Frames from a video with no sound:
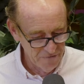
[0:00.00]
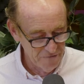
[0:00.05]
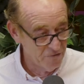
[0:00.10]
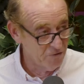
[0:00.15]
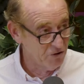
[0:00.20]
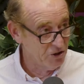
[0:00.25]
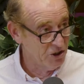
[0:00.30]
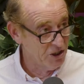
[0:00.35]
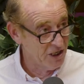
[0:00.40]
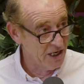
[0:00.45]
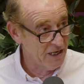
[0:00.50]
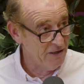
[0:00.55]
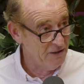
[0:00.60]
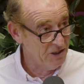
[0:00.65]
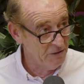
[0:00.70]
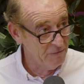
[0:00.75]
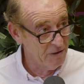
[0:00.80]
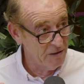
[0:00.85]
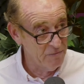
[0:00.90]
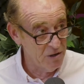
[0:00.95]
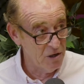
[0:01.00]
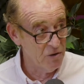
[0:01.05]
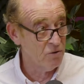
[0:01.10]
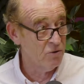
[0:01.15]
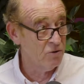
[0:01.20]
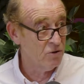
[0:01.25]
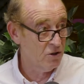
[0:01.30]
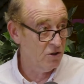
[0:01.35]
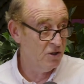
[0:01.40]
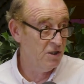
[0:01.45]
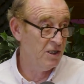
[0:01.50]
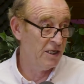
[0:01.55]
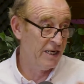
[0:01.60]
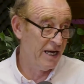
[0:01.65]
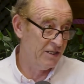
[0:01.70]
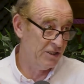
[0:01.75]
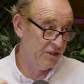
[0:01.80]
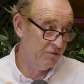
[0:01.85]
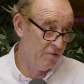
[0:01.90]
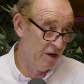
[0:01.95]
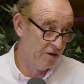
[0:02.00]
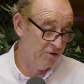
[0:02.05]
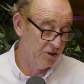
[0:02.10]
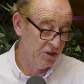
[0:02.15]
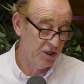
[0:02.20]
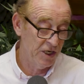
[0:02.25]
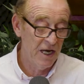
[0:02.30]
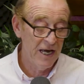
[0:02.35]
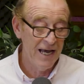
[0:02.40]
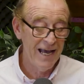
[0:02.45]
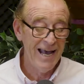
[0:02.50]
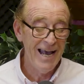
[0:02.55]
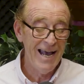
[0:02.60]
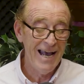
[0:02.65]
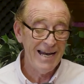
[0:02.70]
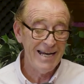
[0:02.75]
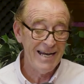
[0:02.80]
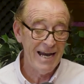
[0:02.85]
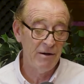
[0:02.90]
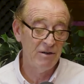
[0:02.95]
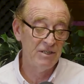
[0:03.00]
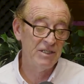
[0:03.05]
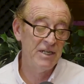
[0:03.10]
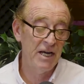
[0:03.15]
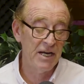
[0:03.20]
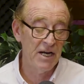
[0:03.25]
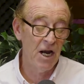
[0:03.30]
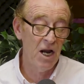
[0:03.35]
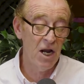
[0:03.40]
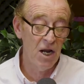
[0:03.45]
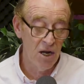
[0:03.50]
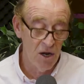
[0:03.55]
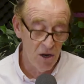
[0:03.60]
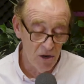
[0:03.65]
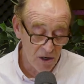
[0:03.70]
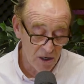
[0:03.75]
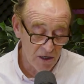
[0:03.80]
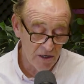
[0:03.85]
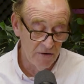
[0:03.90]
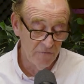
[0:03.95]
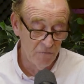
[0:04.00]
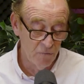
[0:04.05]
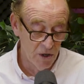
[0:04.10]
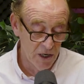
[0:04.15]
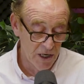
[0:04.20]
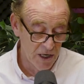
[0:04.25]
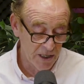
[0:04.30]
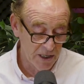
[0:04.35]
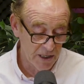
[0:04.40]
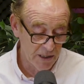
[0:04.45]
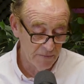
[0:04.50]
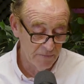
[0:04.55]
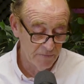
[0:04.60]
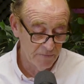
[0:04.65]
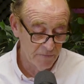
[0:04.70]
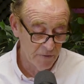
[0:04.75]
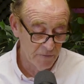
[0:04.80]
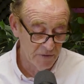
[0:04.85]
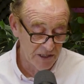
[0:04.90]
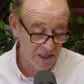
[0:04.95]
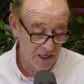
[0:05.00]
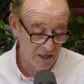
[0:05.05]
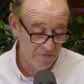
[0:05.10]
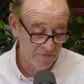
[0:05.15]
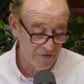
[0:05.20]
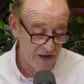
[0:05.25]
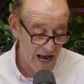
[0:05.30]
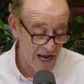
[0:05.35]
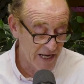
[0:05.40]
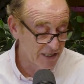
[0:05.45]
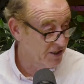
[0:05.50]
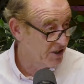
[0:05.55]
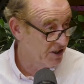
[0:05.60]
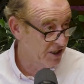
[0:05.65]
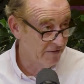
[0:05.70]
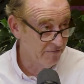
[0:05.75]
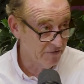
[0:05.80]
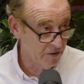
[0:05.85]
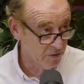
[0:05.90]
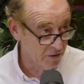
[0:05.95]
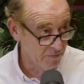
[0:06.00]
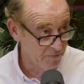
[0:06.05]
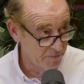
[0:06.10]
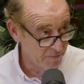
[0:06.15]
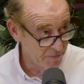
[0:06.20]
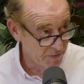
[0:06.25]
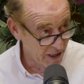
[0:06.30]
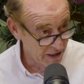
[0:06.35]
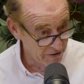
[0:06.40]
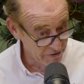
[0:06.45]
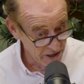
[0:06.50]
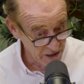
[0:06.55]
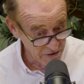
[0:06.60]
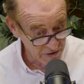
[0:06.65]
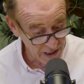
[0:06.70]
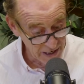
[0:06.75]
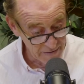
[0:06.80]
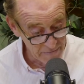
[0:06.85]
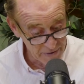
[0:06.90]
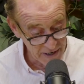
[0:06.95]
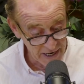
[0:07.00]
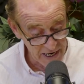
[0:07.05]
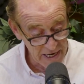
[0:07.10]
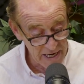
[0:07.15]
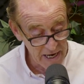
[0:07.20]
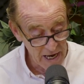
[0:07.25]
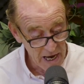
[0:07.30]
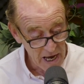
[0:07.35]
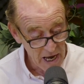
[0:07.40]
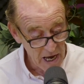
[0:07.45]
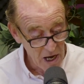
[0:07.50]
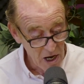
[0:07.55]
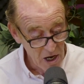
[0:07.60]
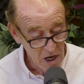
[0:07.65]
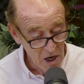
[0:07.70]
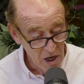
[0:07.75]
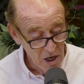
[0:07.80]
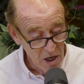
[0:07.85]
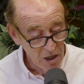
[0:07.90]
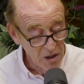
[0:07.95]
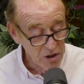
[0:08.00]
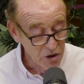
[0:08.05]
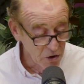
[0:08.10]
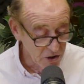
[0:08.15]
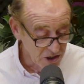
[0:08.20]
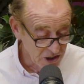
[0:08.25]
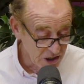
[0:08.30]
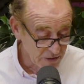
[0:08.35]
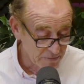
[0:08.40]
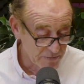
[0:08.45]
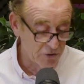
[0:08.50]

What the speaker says: Unfortunately, somebody in Bugle couldn't get to Roche. Now, it's taken a lot of work by myself and Steve Double, our local MP, talking to the